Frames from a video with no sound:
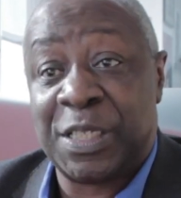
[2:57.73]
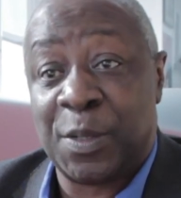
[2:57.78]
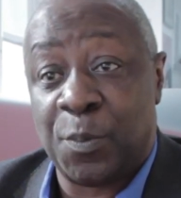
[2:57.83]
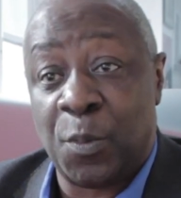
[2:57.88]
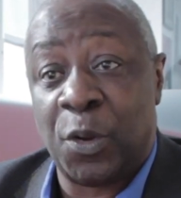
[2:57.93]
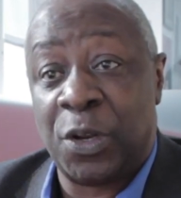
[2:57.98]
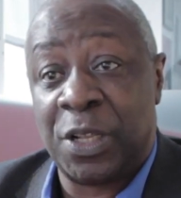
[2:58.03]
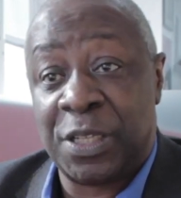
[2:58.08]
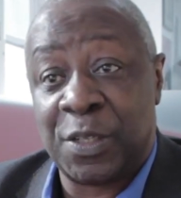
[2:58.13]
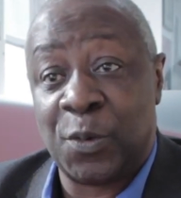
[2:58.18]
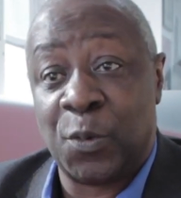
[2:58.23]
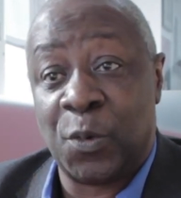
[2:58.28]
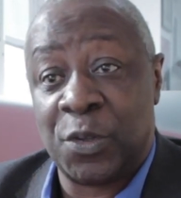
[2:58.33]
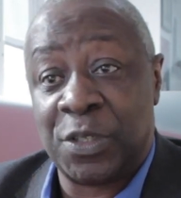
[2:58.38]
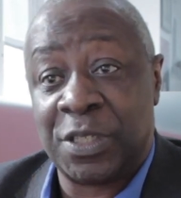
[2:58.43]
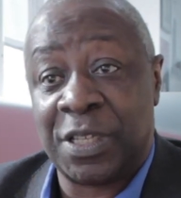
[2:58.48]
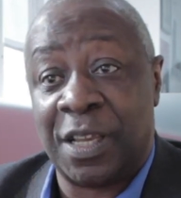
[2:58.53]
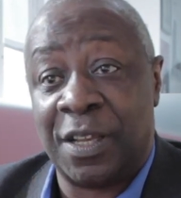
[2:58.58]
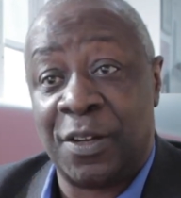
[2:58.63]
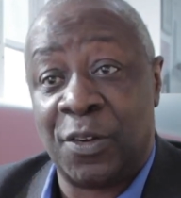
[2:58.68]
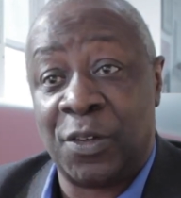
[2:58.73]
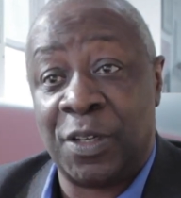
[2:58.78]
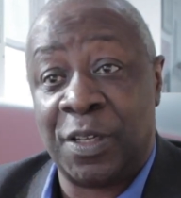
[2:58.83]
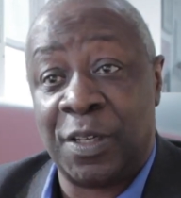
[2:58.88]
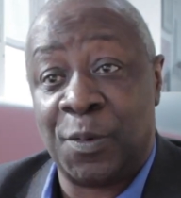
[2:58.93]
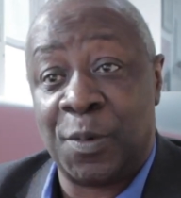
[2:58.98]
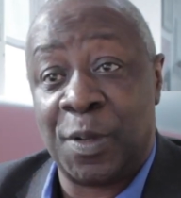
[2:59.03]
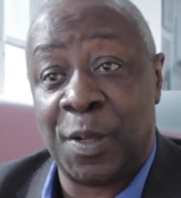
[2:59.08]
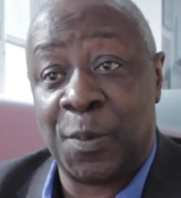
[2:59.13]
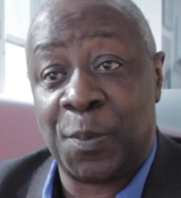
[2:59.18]
to monitor what's going on
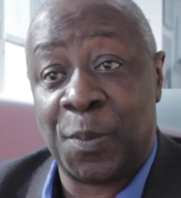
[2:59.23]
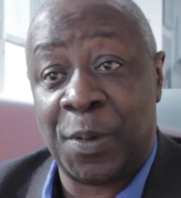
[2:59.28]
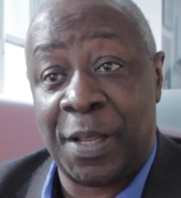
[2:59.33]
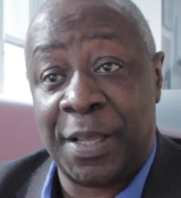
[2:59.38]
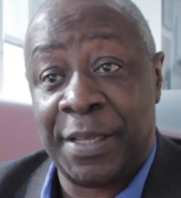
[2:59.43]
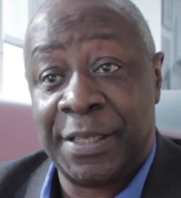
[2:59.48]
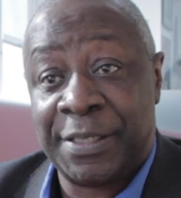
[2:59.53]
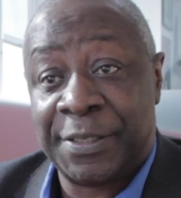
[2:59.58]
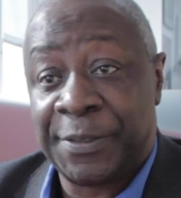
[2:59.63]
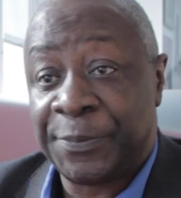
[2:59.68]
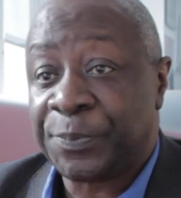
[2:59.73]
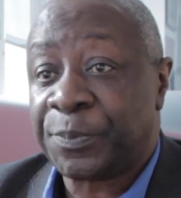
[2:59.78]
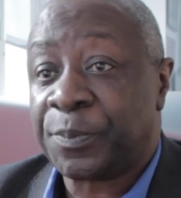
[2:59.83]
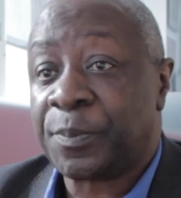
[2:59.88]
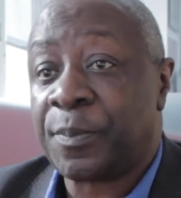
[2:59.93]
in the workplace.